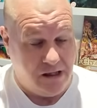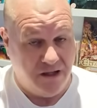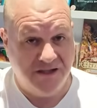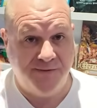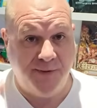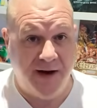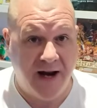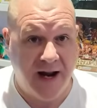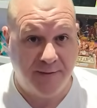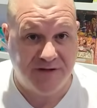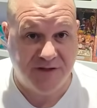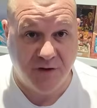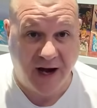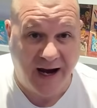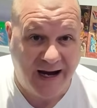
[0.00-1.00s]
I spent an
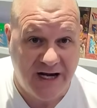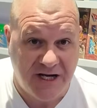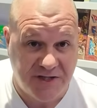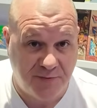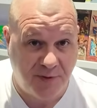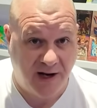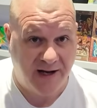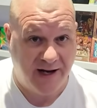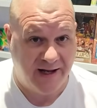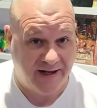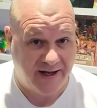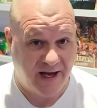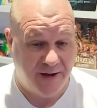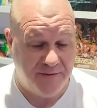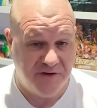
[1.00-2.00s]
absolute age playing that
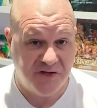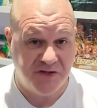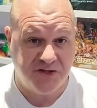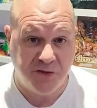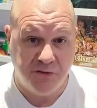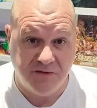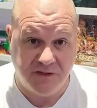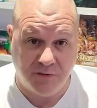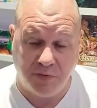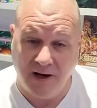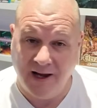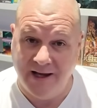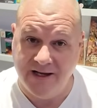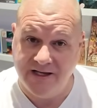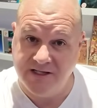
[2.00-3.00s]
game. You choose to
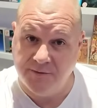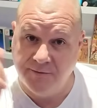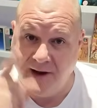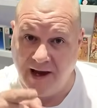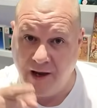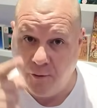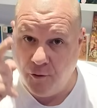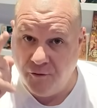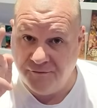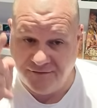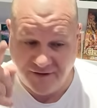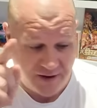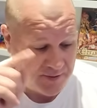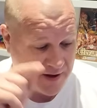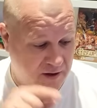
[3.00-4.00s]
play as a male or
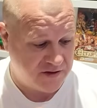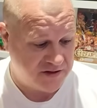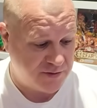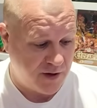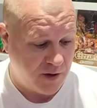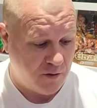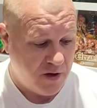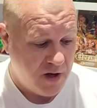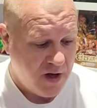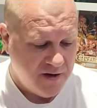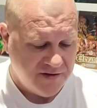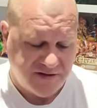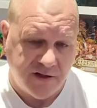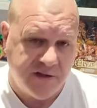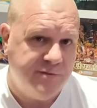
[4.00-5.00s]
female as well.
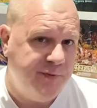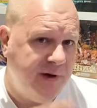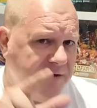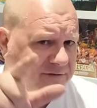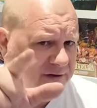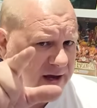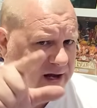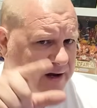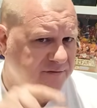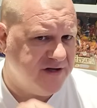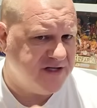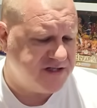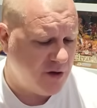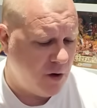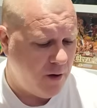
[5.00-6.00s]
So it's a bit of ahead of
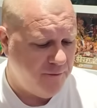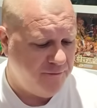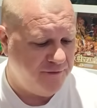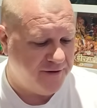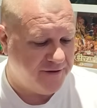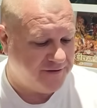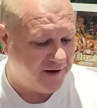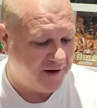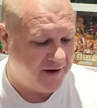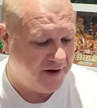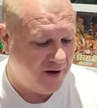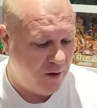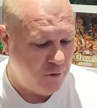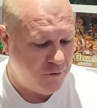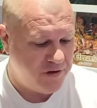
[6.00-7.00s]
its time for the
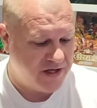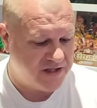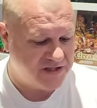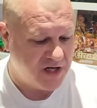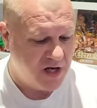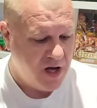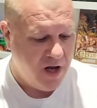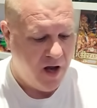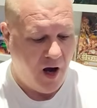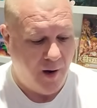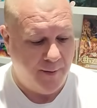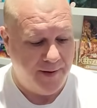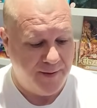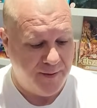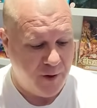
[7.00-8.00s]
day. Oh yes,
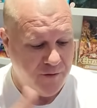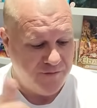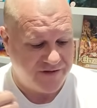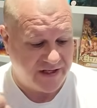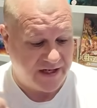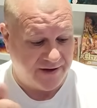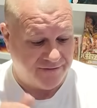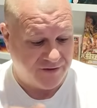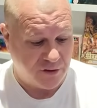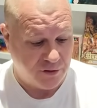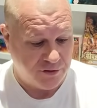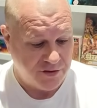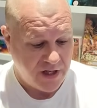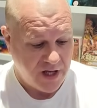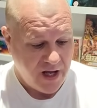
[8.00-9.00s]
Army Moves, another
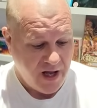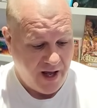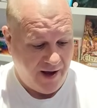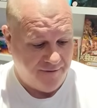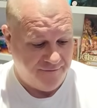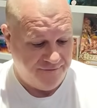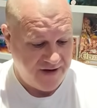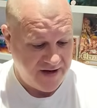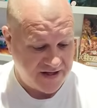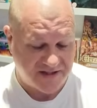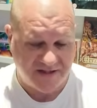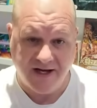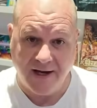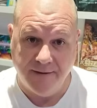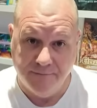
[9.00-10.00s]
good one. Alvida
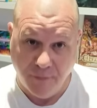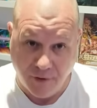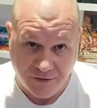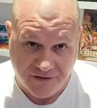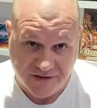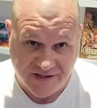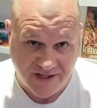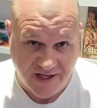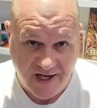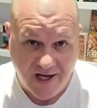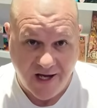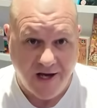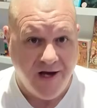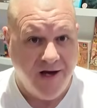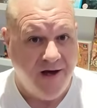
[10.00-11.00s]
Say Monty.